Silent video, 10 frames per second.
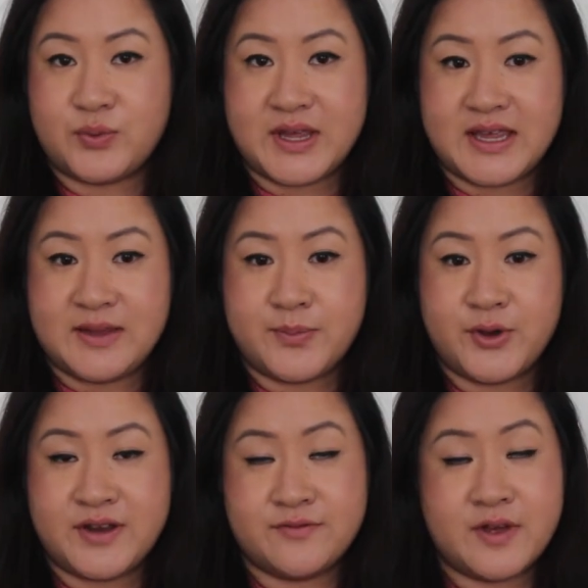we
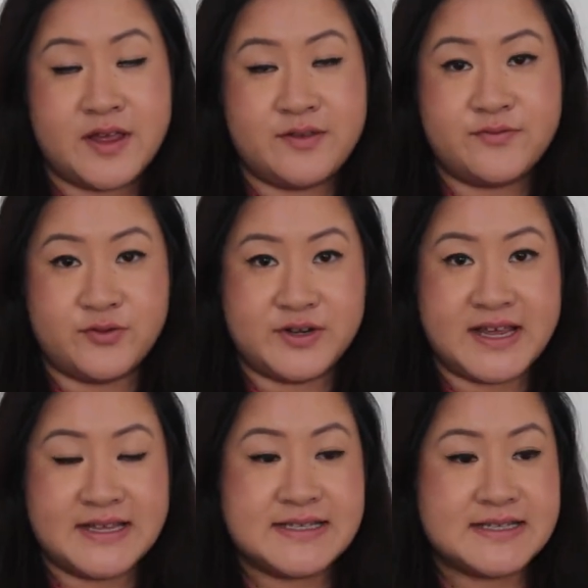put in a fraud
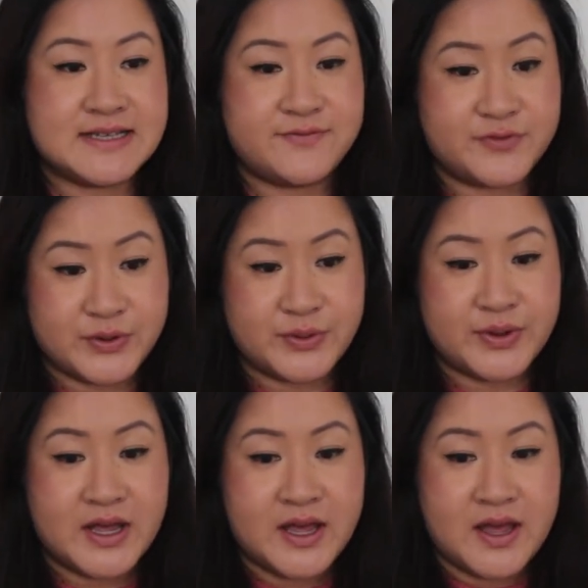case through